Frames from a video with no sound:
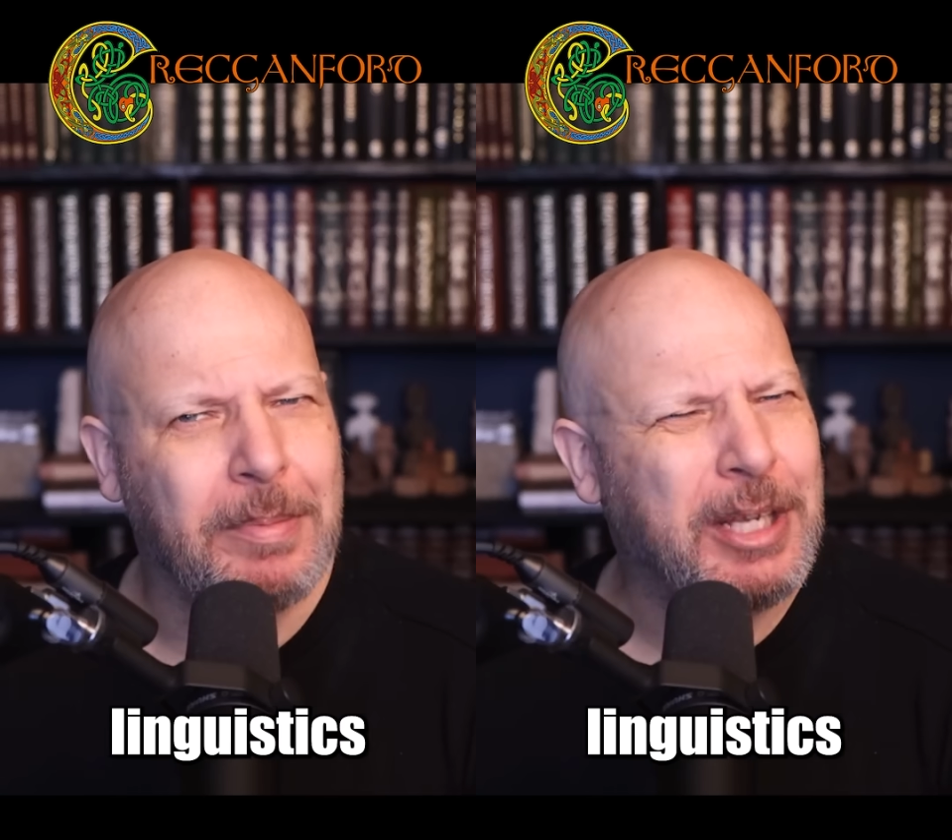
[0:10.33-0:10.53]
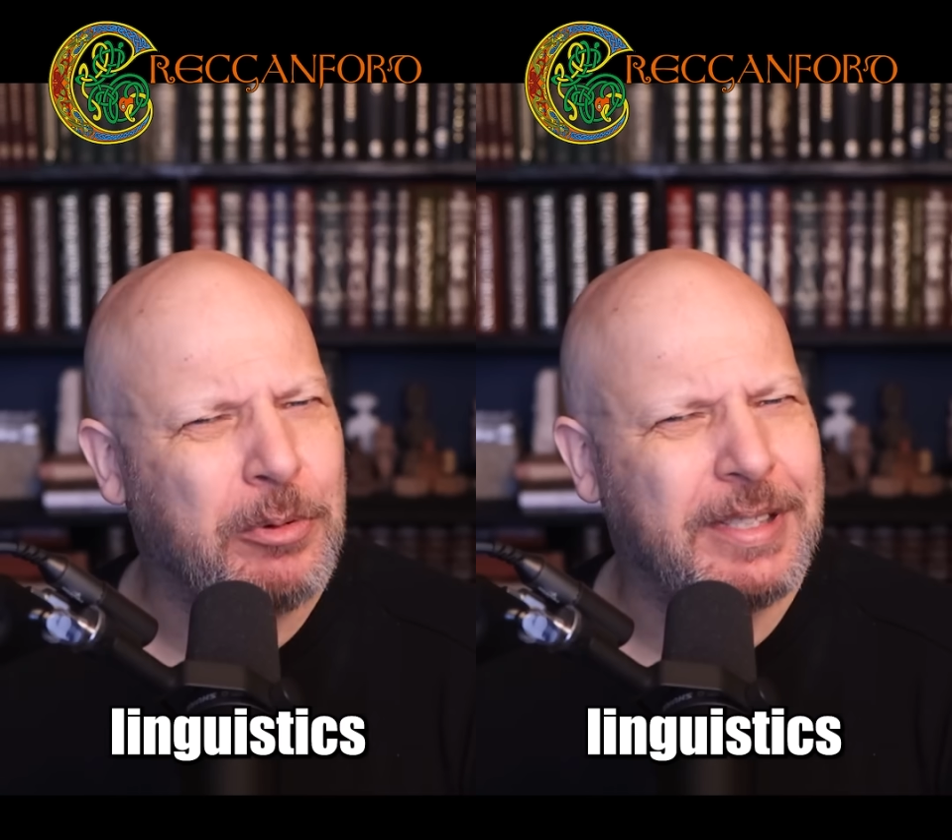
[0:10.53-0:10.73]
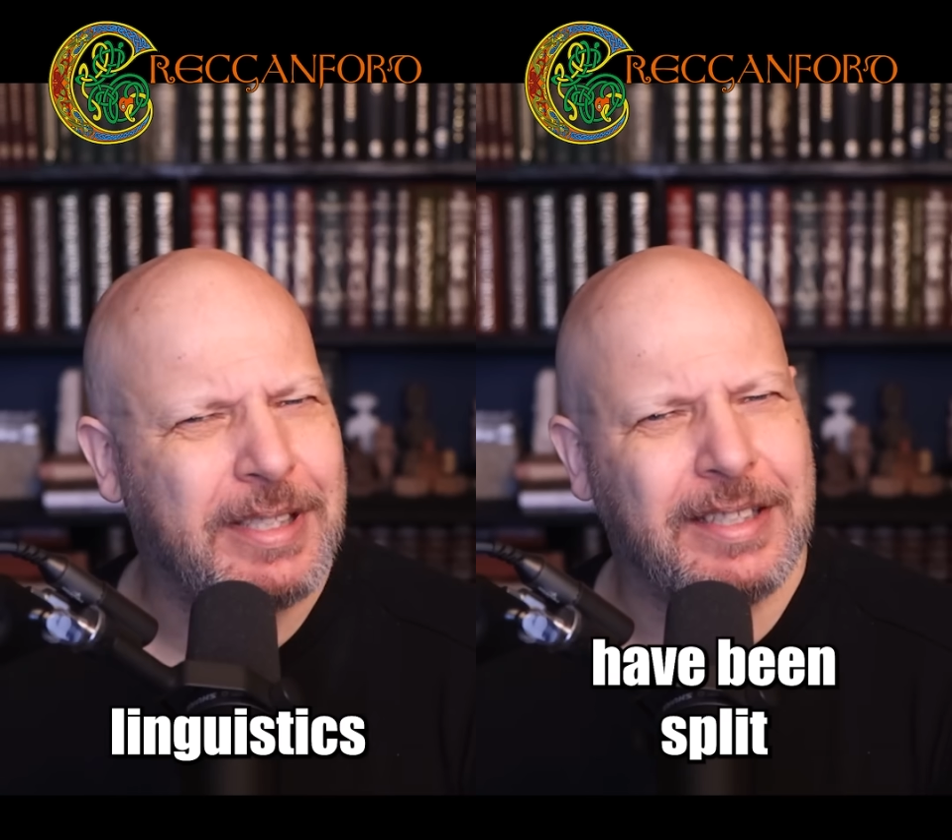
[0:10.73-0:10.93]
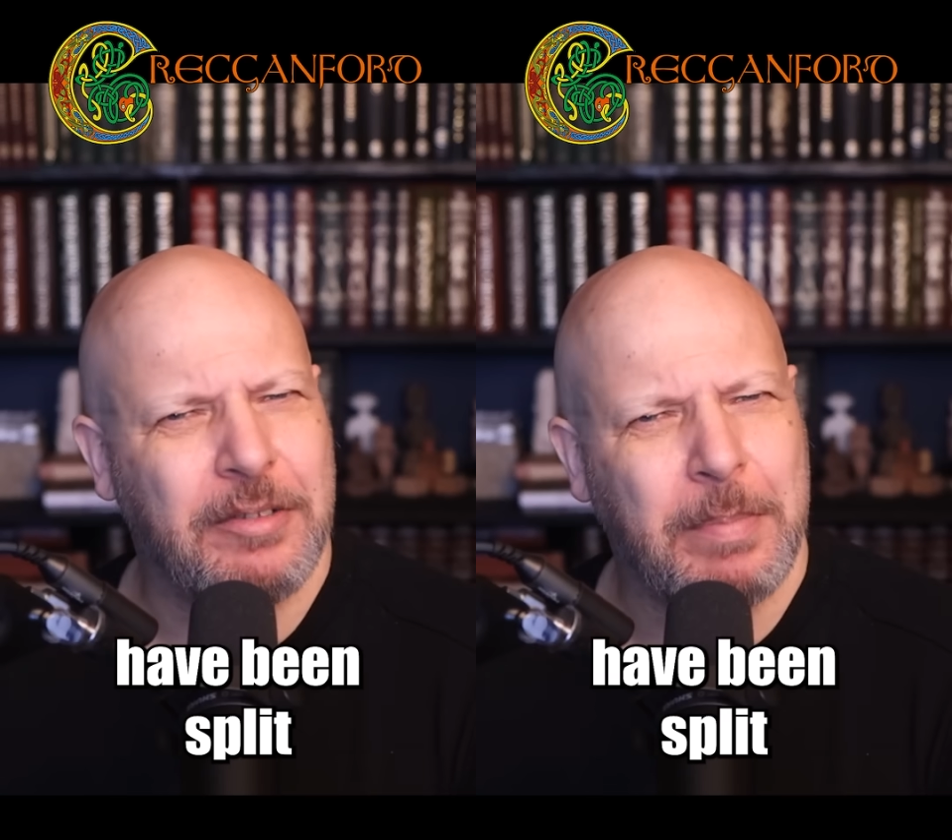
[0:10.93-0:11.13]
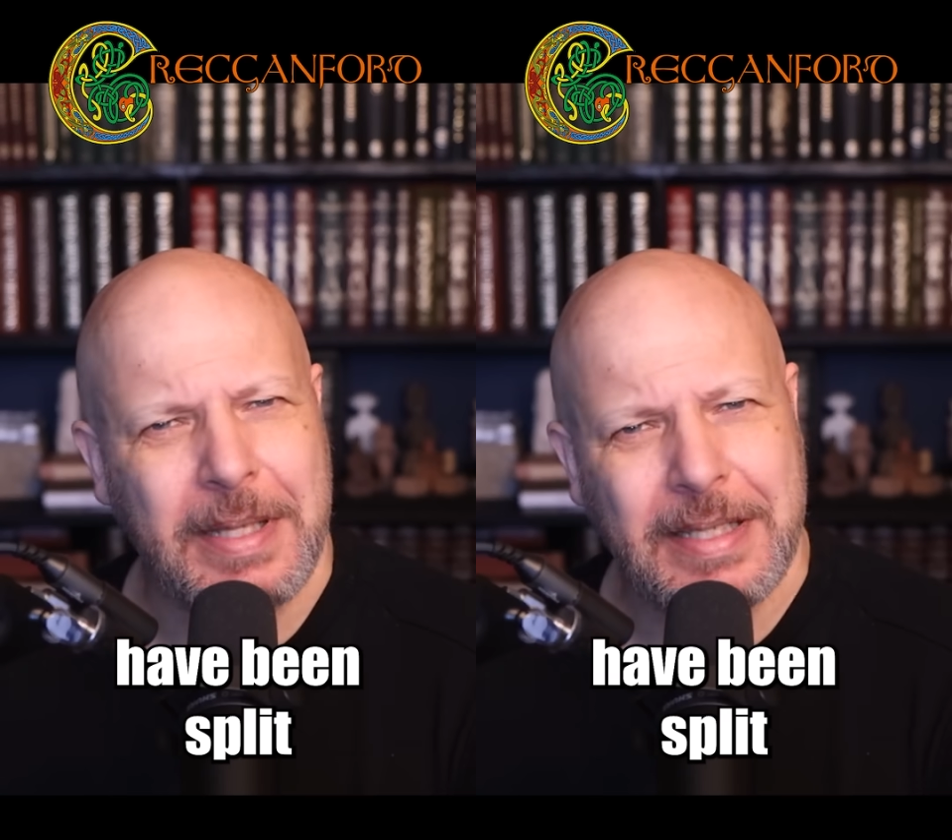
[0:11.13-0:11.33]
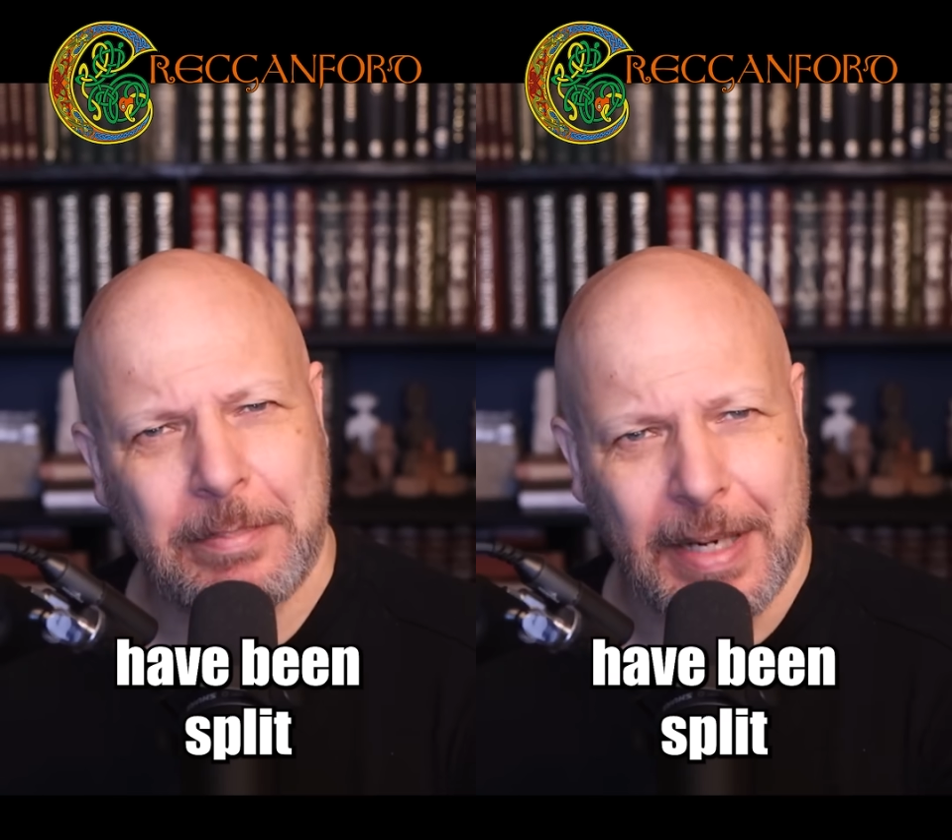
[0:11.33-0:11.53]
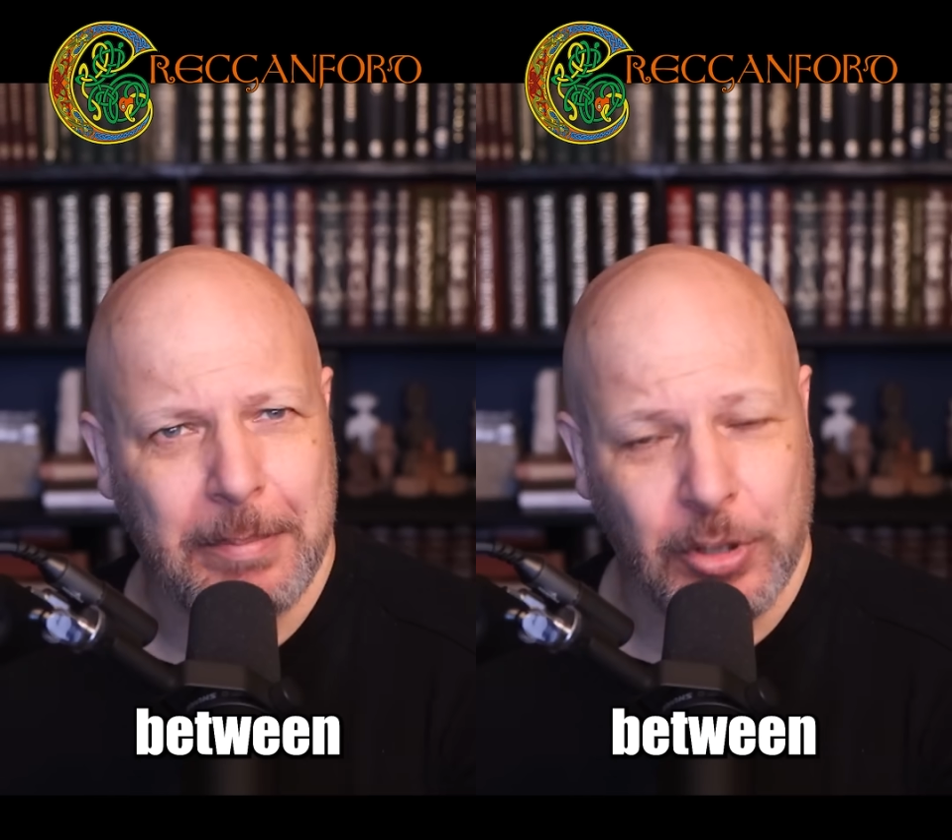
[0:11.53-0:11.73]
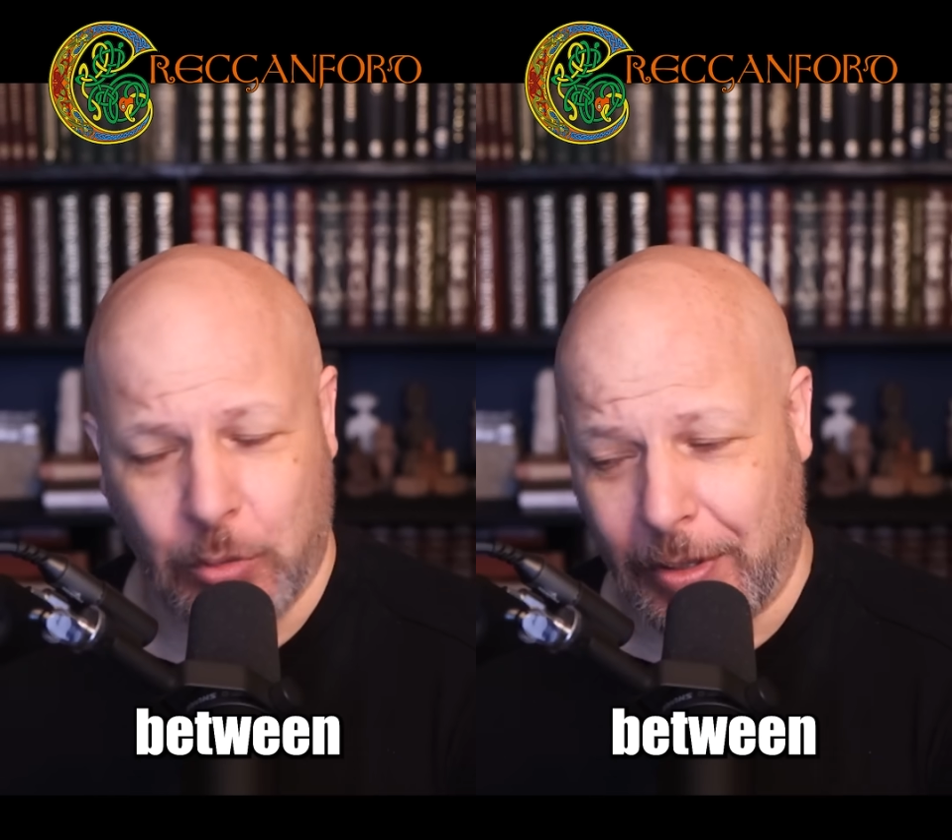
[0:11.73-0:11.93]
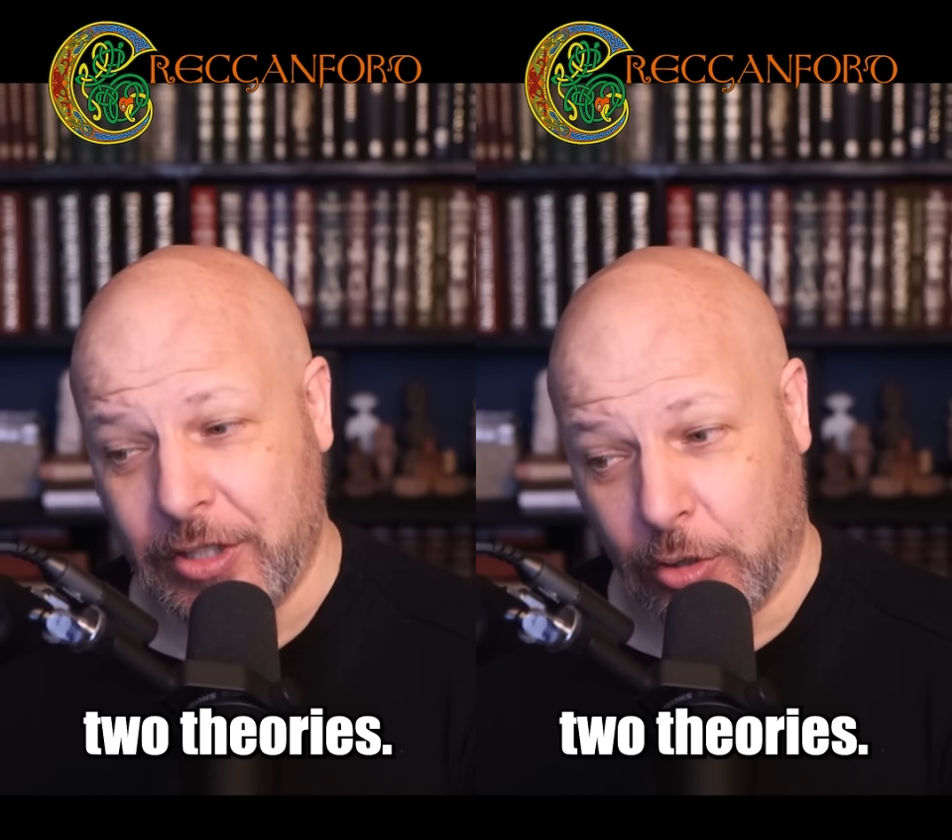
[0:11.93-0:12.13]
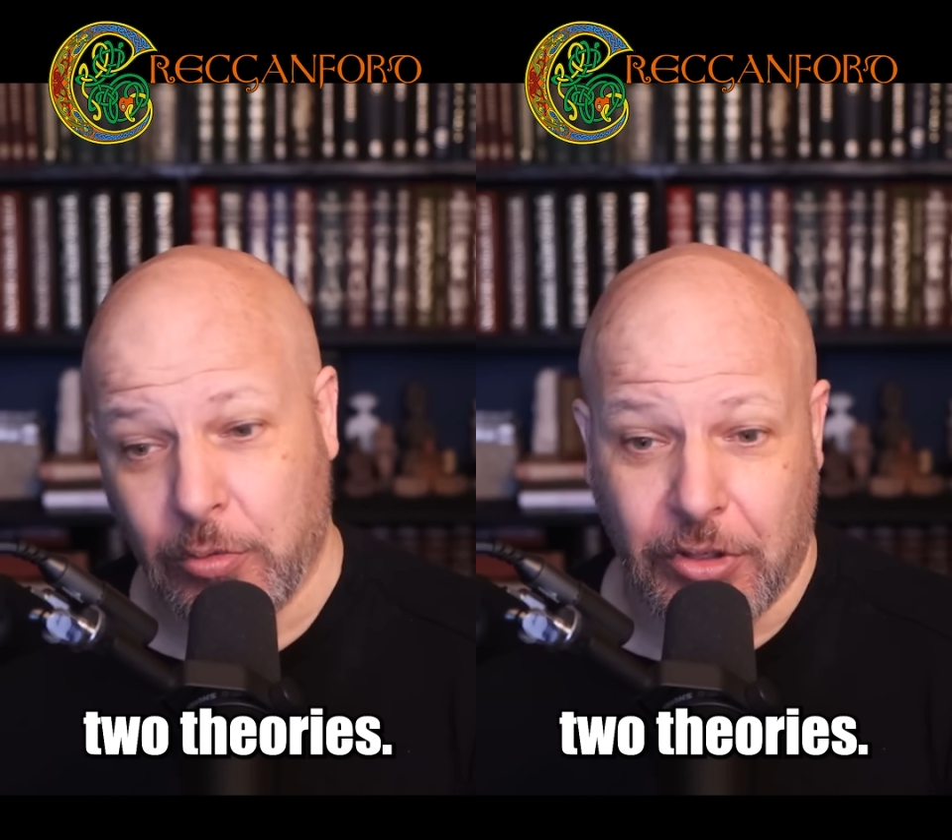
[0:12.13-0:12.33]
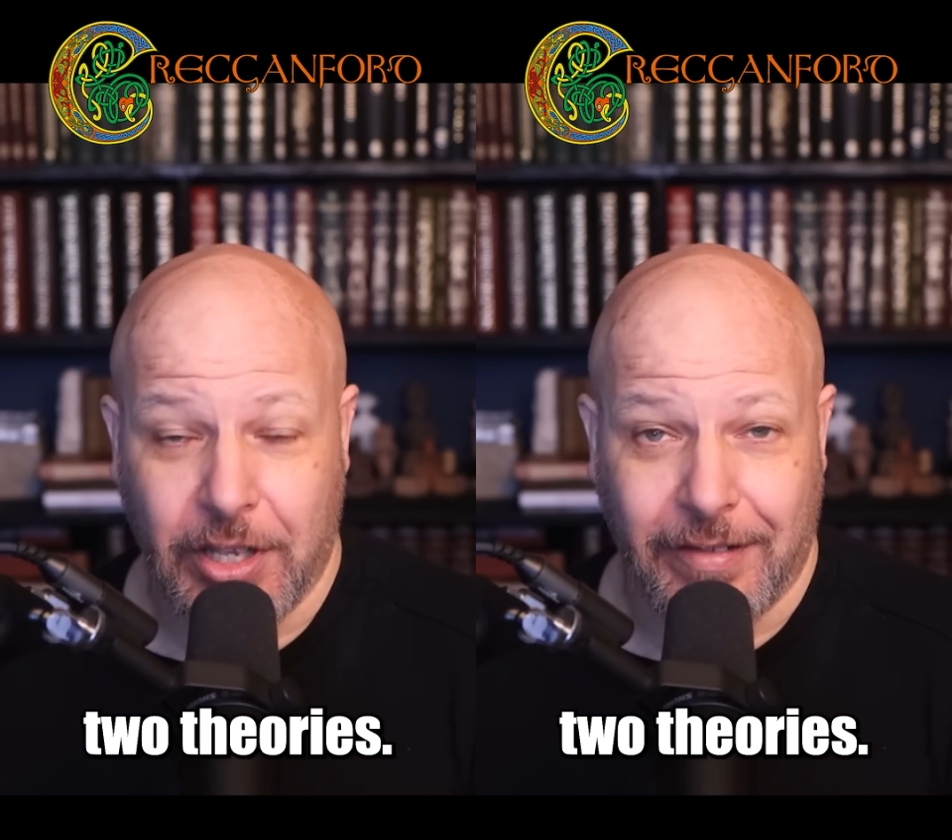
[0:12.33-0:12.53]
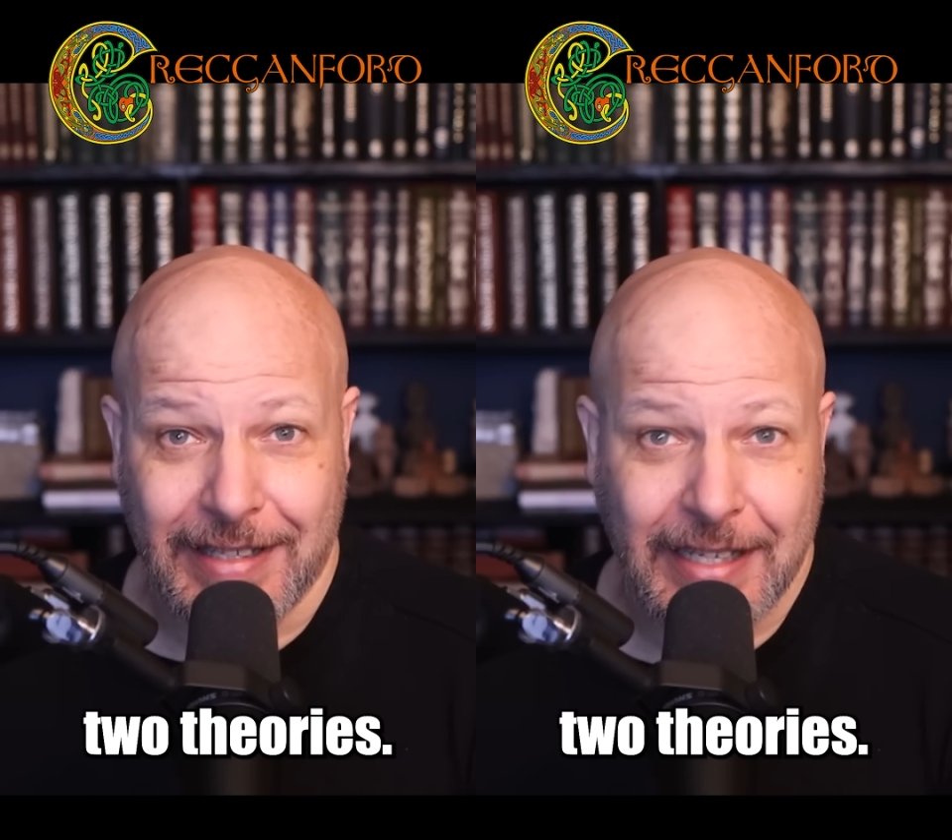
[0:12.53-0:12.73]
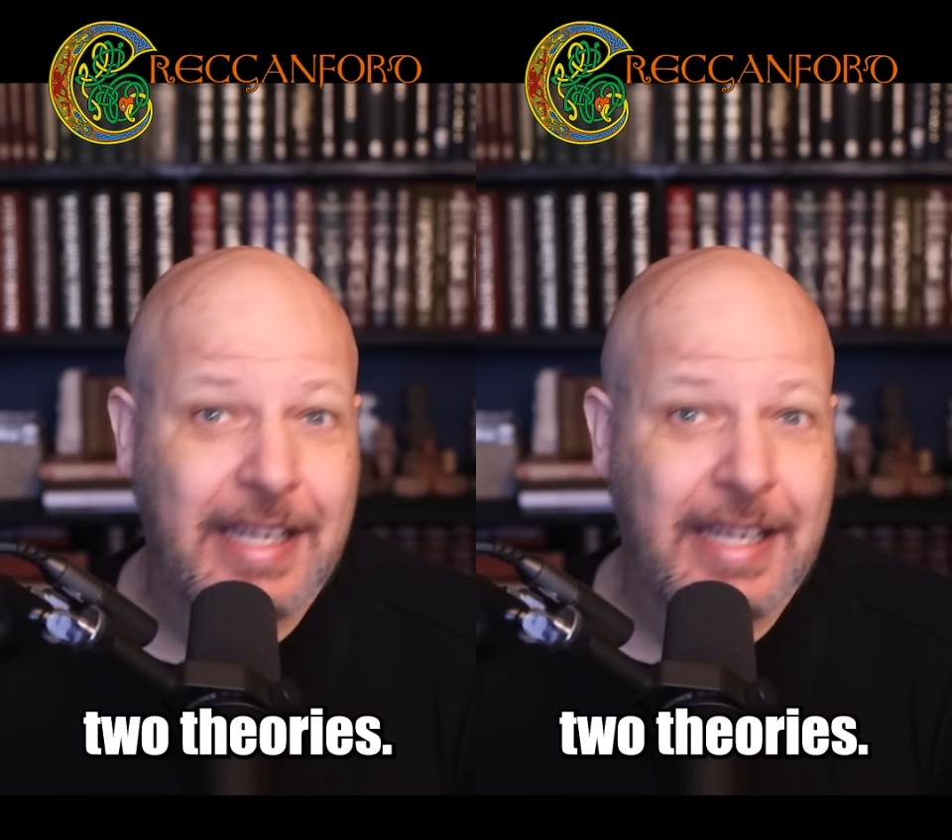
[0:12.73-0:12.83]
linguistics have been split between two theories.